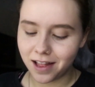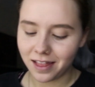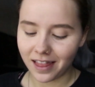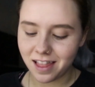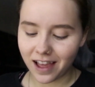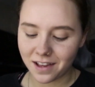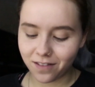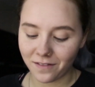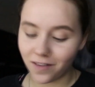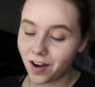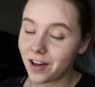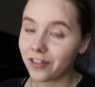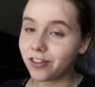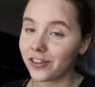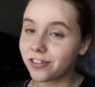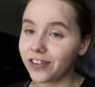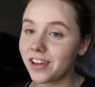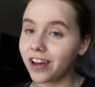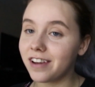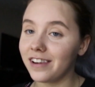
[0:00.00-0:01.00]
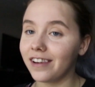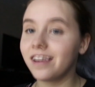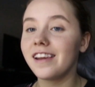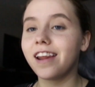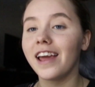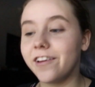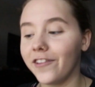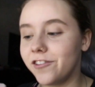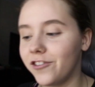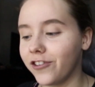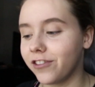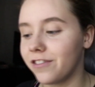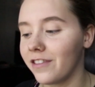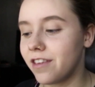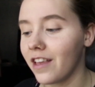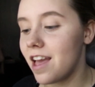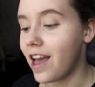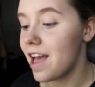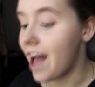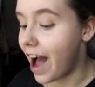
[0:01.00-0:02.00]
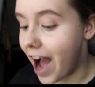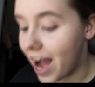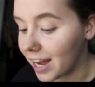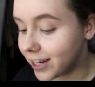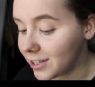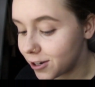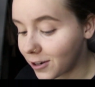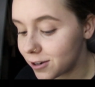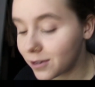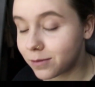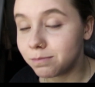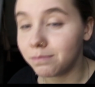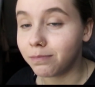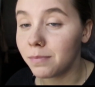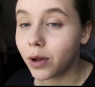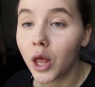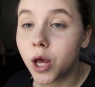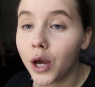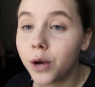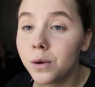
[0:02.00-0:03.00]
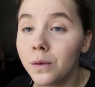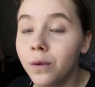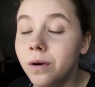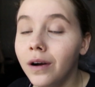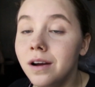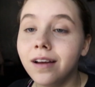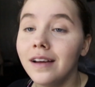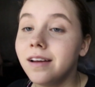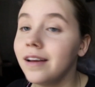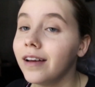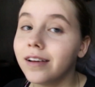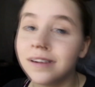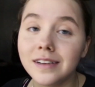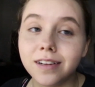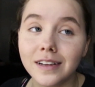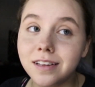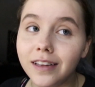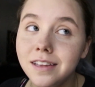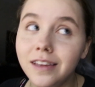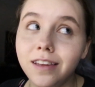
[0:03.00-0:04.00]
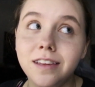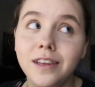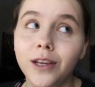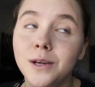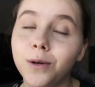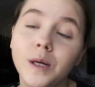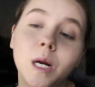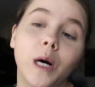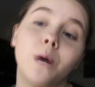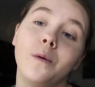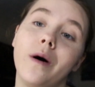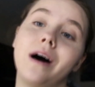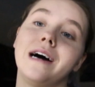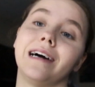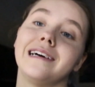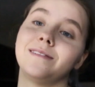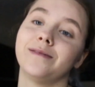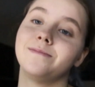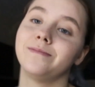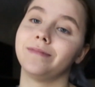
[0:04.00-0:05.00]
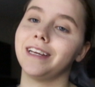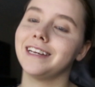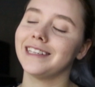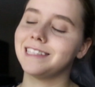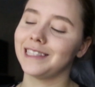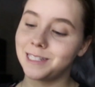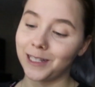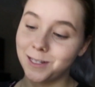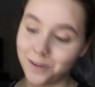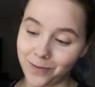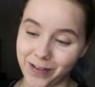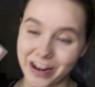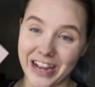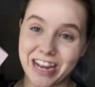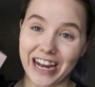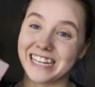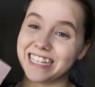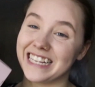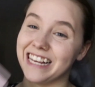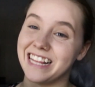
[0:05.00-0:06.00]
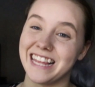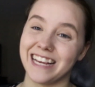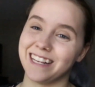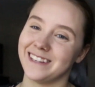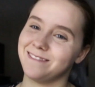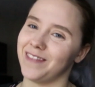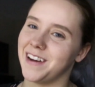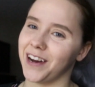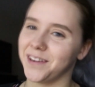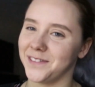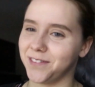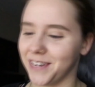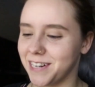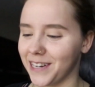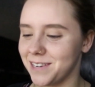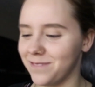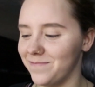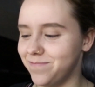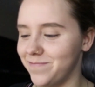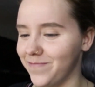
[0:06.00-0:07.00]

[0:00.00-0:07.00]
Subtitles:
Like if all of a sudden I turn blue, you know why. It's because of this buffer.